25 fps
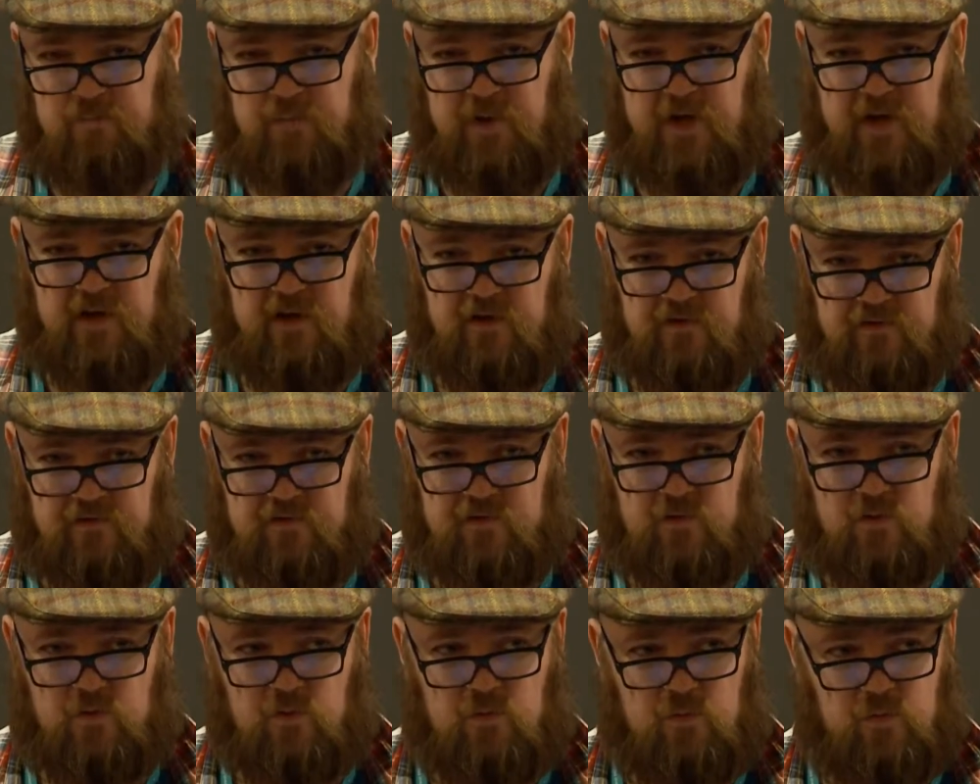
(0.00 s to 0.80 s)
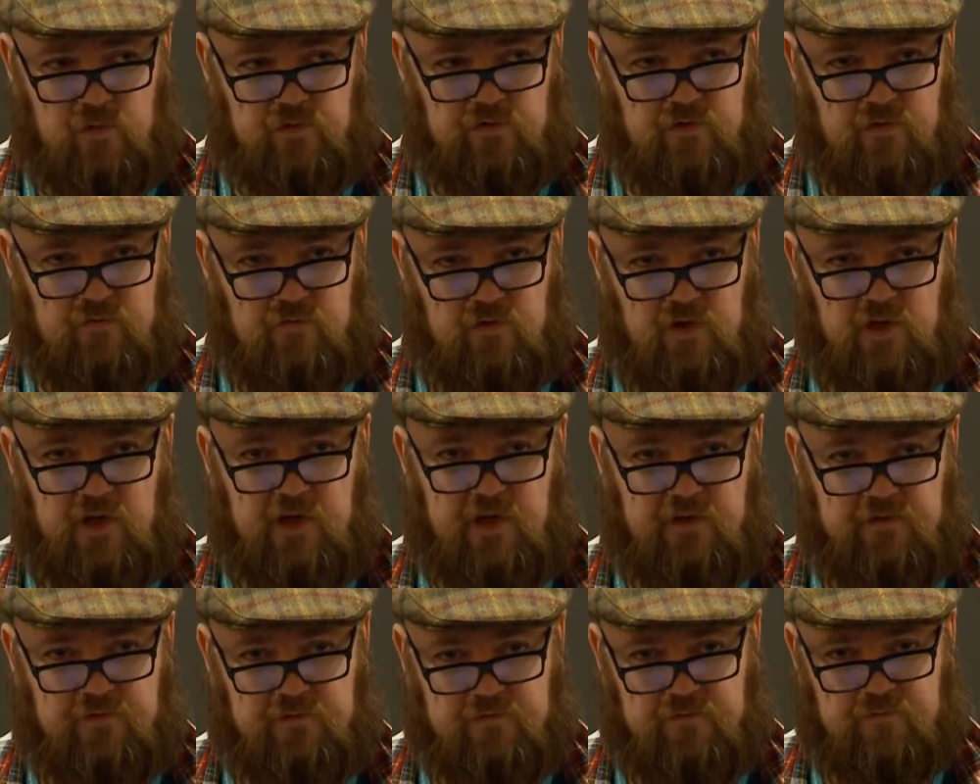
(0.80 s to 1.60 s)
being at school was a
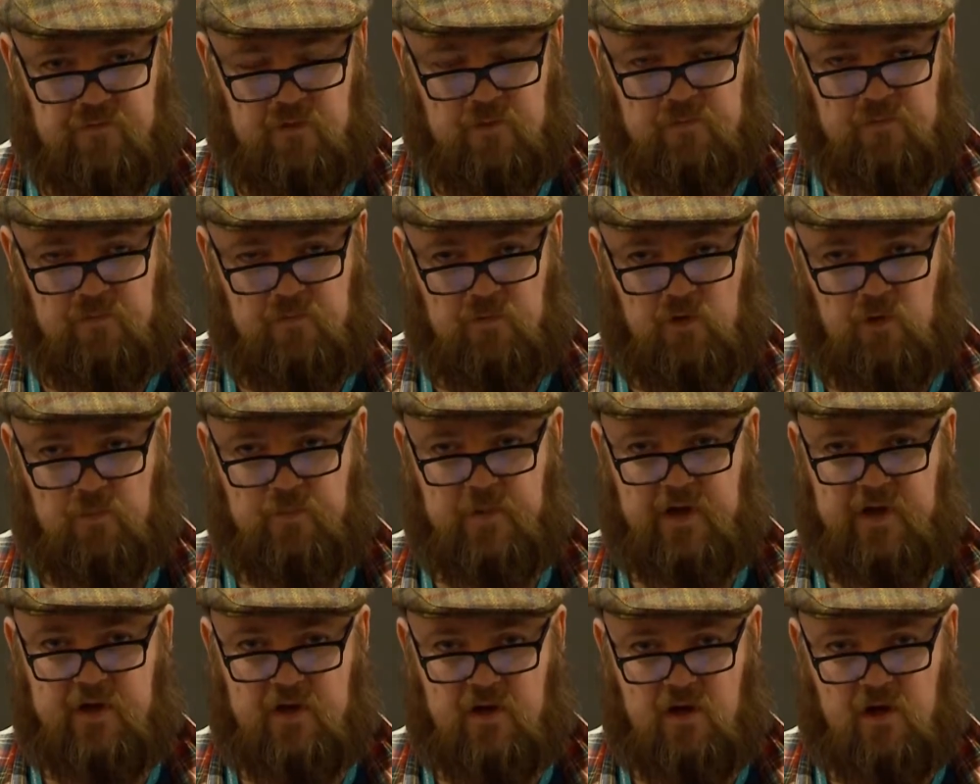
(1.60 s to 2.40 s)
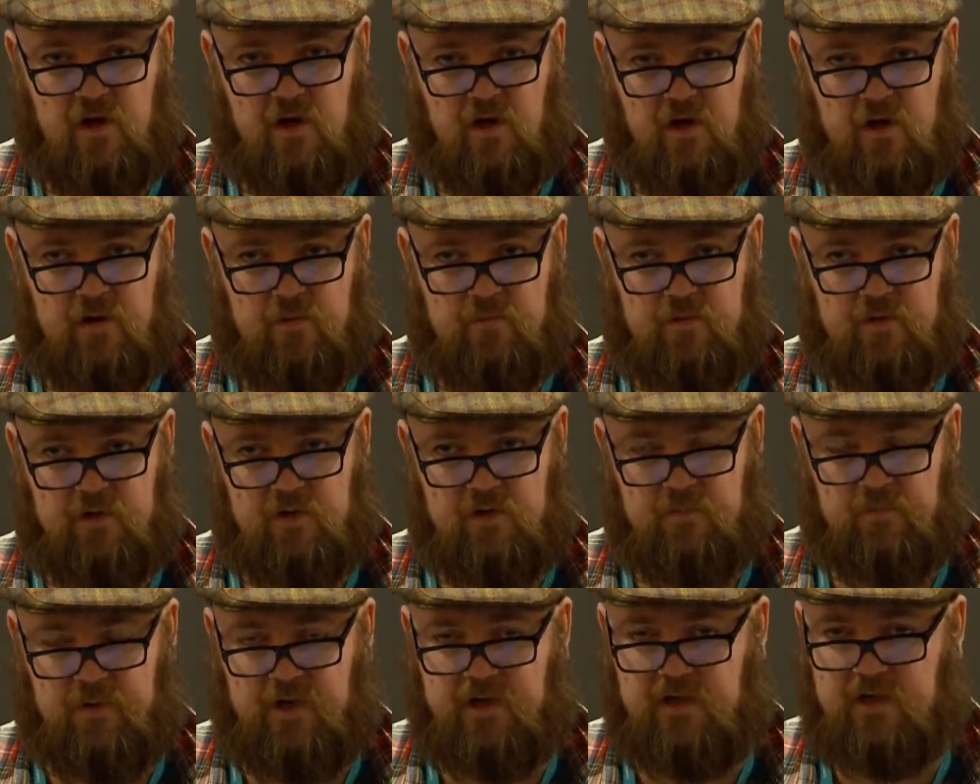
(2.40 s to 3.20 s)
release from not being at home
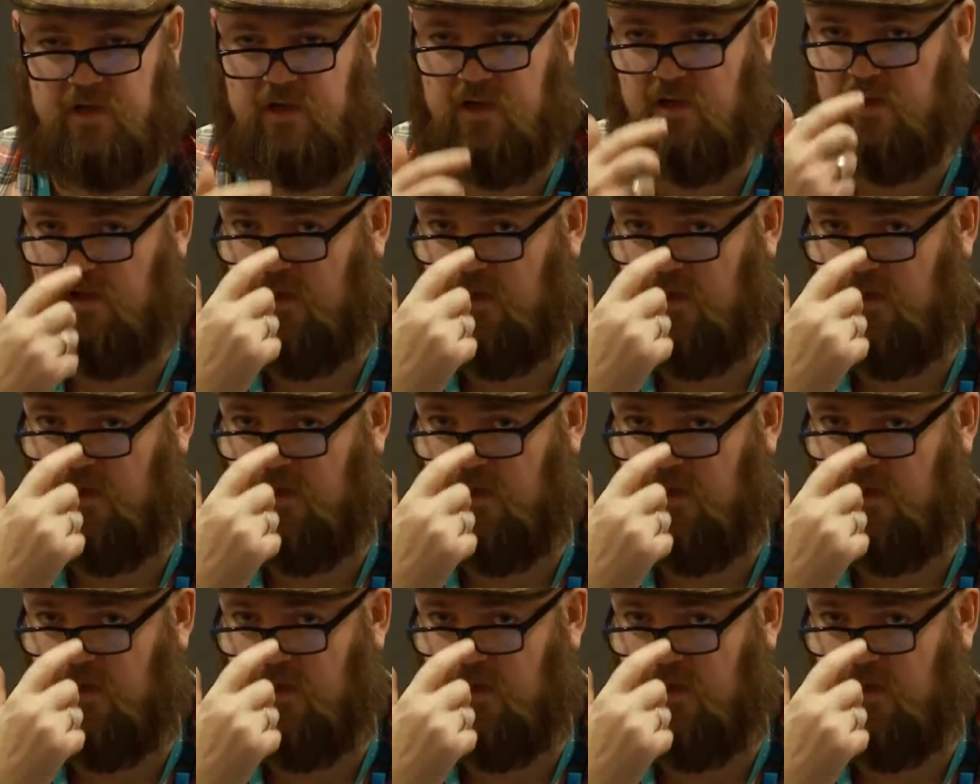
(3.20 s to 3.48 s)
and being in